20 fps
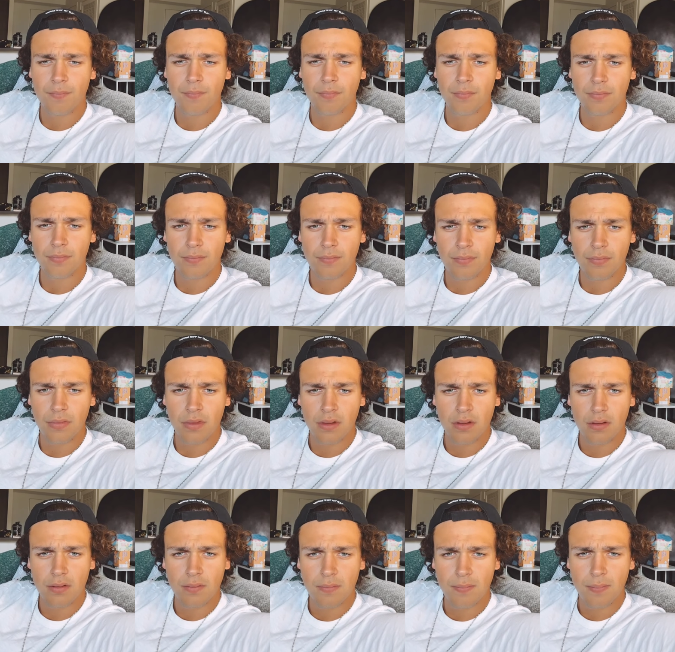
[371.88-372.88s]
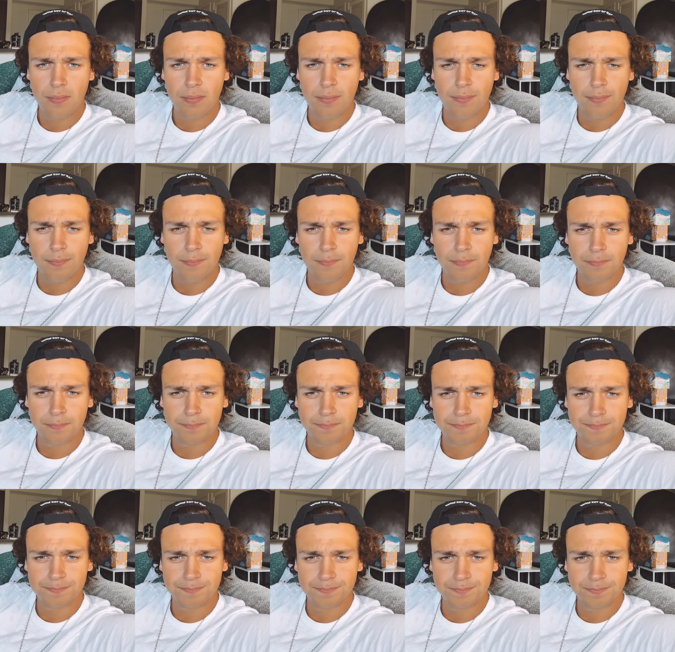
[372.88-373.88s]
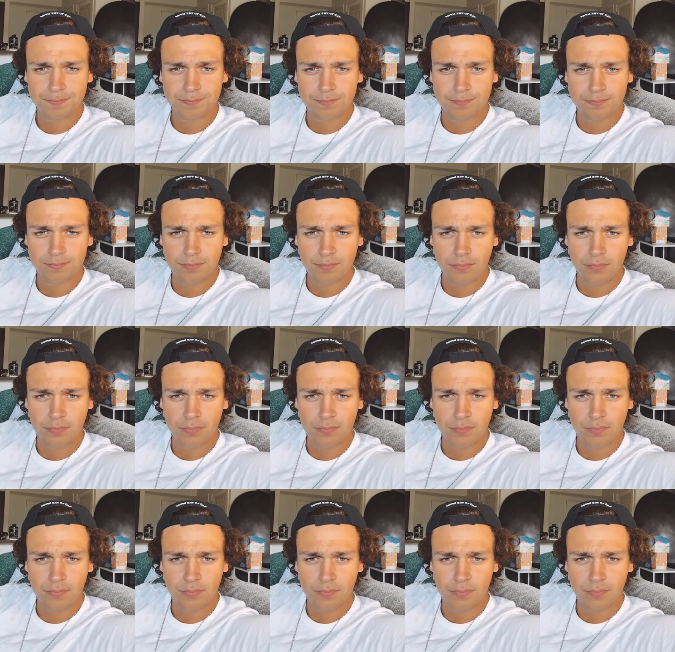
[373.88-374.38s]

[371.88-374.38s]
[no speech]